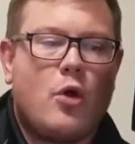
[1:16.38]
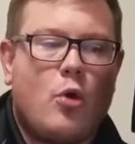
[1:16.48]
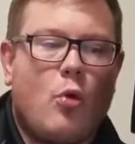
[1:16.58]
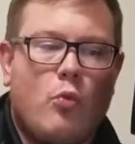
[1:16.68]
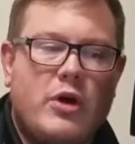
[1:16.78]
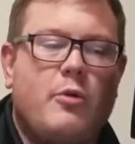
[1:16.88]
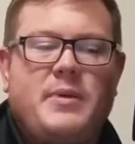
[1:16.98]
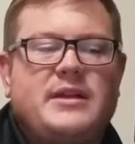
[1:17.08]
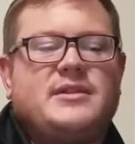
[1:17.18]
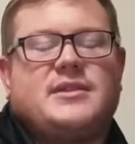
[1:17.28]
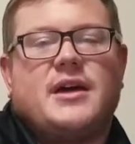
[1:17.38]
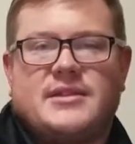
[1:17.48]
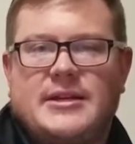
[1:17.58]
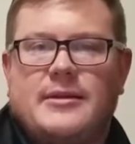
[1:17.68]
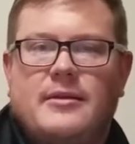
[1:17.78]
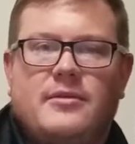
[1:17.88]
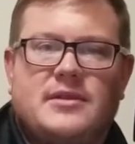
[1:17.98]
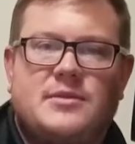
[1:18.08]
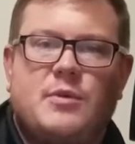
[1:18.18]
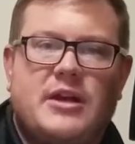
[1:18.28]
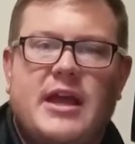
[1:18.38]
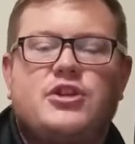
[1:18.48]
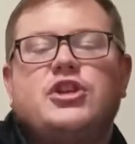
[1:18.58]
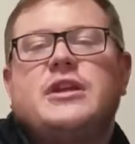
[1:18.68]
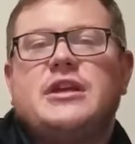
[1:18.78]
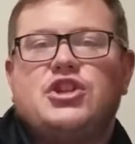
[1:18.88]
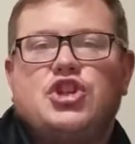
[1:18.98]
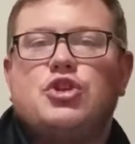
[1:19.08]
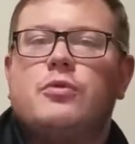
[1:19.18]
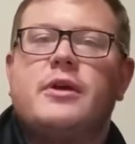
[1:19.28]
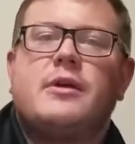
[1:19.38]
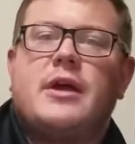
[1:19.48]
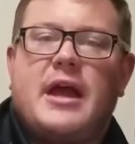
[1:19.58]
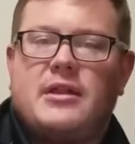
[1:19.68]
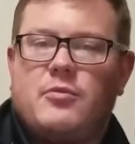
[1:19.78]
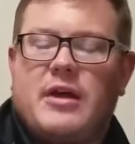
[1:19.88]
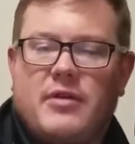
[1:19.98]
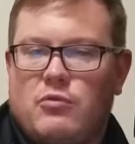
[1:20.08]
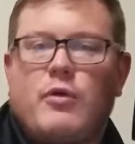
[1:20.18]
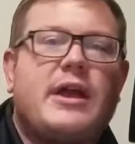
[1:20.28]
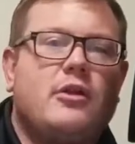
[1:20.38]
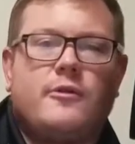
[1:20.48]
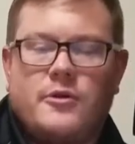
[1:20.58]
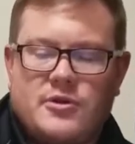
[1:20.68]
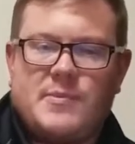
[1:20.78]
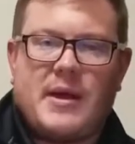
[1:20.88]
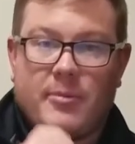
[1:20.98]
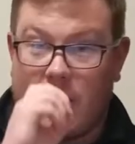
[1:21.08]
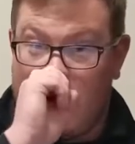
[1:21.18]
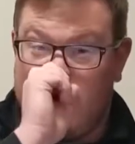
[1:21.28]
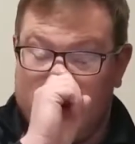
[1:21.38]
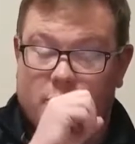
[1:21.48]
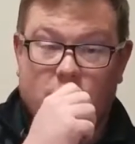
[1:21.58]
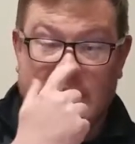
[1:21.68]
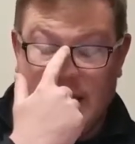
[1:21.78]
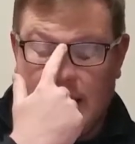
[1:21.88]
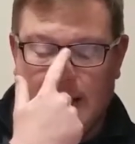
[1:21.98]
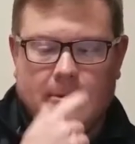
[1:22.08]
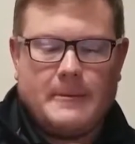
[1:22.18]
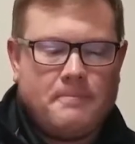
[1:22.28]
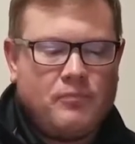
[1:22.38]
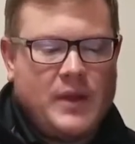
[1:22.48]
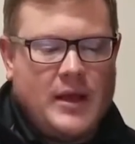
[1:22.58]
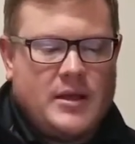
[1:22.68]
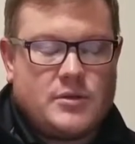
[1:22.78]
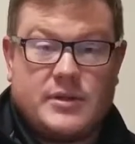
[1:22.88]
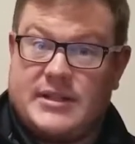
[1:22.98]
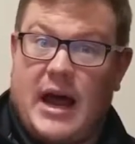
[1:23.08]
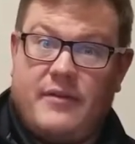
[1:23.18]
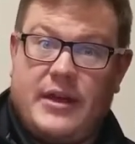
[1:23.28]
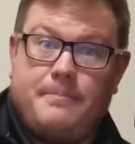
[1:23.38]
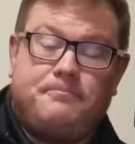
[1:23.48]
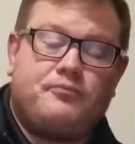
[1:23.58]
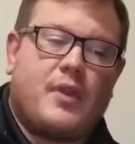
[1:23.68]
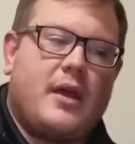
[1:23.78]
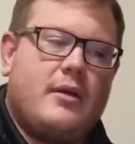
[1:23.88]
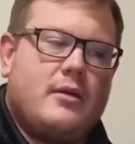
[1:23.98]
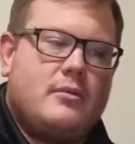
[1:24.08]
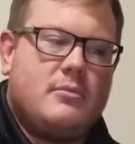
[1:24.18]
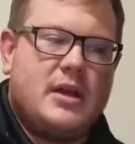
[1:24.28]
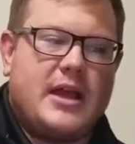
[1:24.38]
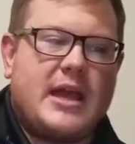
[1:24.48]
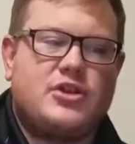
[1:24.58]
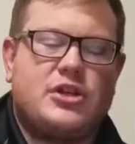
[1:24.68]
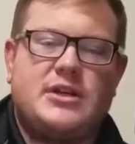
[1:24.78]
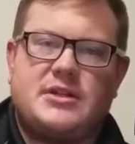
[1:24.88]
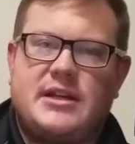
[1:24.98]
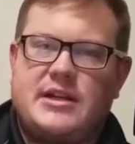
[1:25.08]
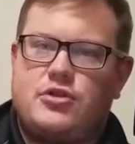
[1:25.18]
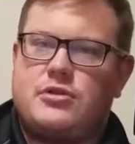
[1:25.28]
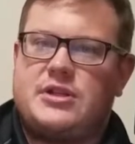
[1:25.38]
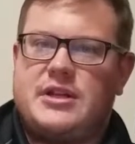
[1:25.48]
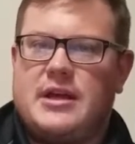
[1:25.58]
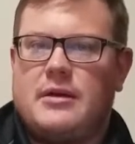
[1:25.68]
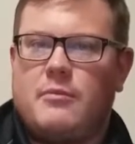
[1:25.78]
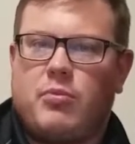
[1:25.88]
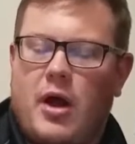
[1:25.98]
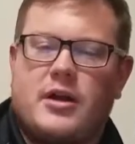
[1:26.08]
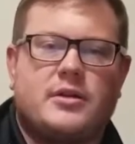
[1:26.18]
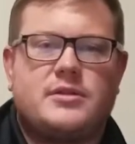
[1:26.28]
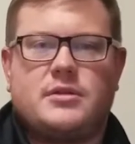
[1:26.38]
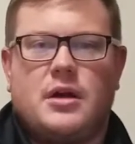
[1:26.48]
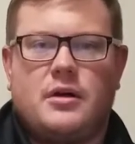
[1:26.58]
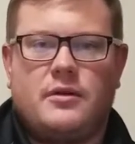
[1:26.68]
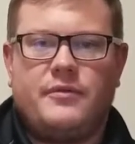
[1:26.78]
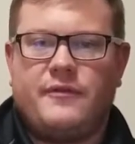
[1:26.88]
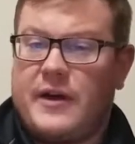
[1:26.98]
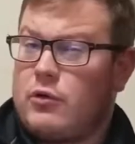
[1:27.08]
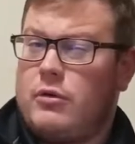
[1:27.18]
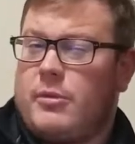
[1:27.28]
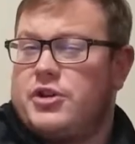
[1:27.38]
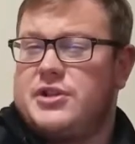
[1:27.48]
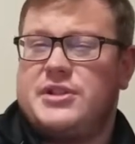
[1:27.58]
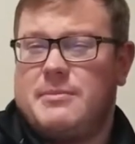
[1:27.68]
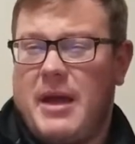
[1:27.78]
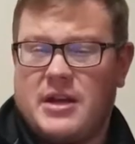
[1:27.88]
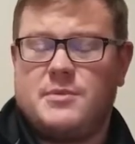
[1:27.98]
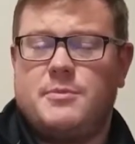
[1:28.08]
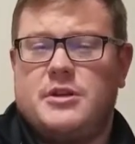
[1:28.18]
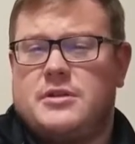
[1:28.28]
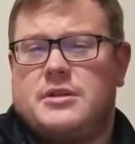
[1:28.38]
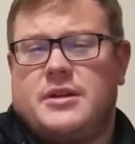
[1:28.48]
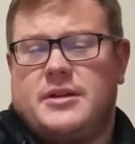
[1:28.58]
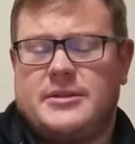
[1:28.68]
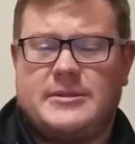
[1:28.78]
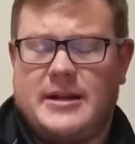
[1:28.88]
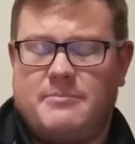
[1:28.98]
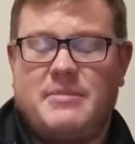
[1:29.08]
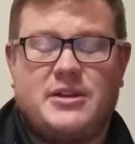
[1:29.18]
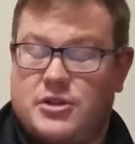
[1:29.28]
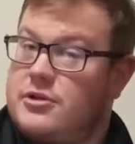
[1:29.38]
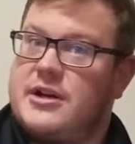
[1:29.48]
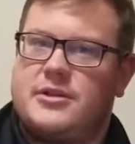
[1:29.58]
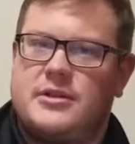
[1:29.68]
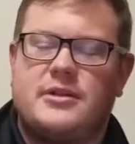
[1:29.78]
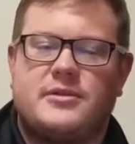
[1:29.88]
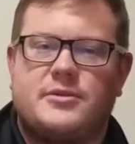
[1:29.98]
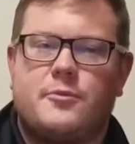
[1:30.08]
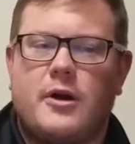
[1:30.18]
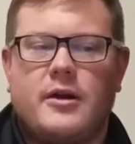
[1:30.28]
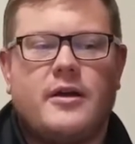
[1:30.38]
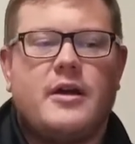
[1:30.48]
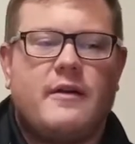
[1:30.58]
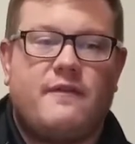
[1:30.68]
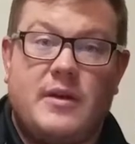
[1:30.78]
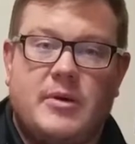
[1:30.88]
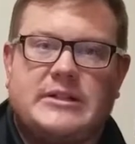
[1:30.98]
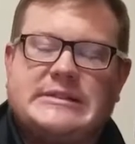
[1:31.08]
we'll be discussing this mitigation issue, and then we have a regular newspaper over the weekend. So let's dive in. Mitigation is an interesting product of the Federal Emergency Management Administration. There's the word, FEMA.